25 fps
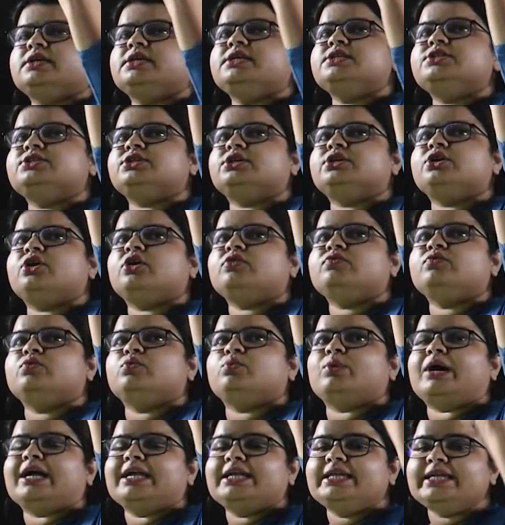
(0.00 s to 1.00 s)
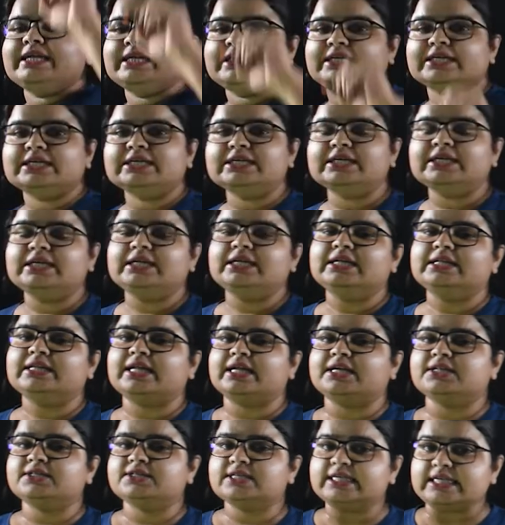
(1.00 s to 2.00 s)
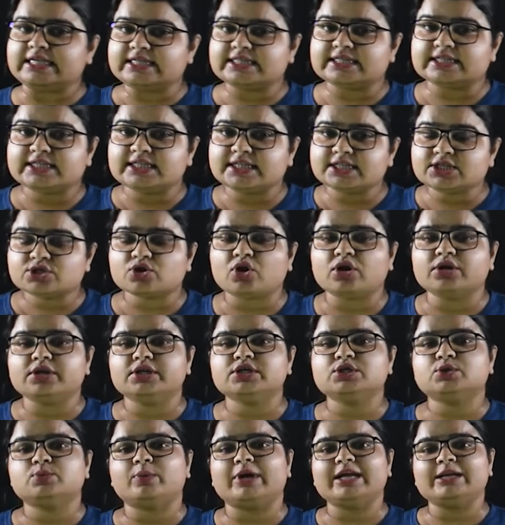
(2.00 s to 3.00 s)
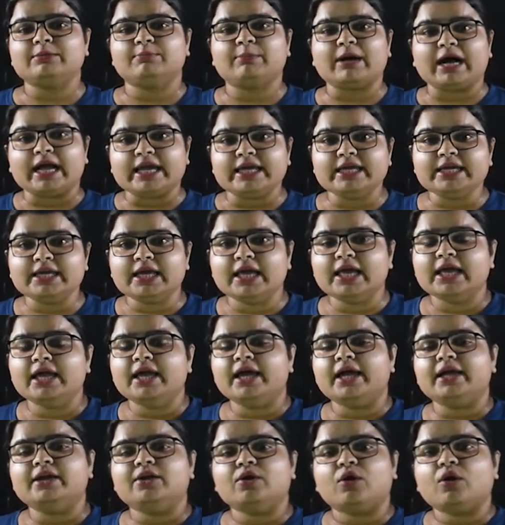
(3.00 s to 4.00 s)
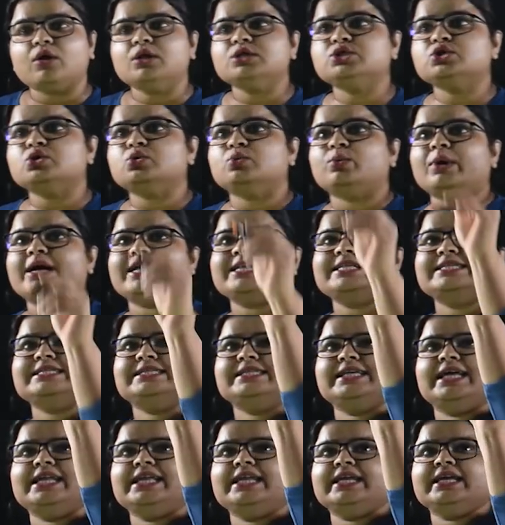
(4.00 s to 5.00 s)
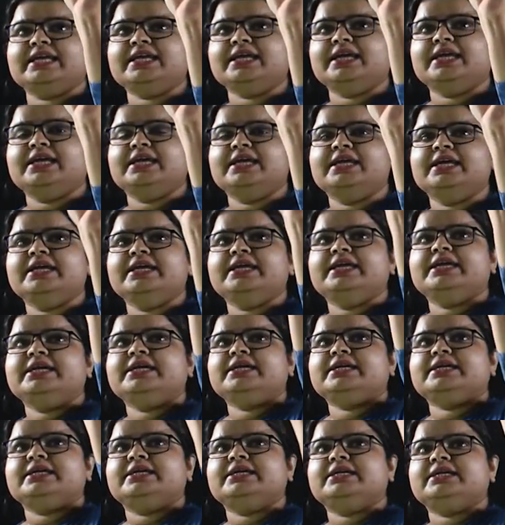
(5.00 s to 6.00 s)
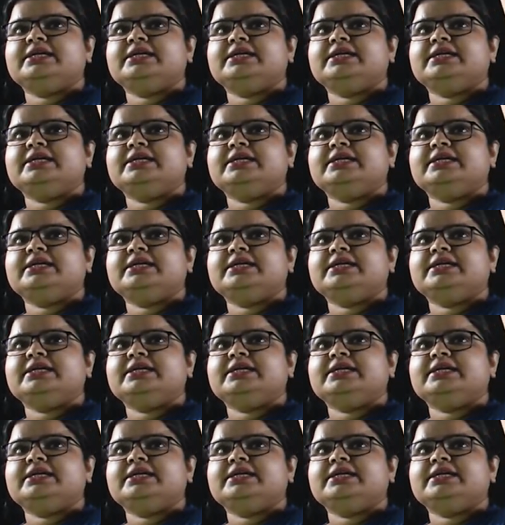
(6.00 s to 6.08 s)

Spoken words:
instead of 1 liter, that is he is dishonest while buying, and also while selling he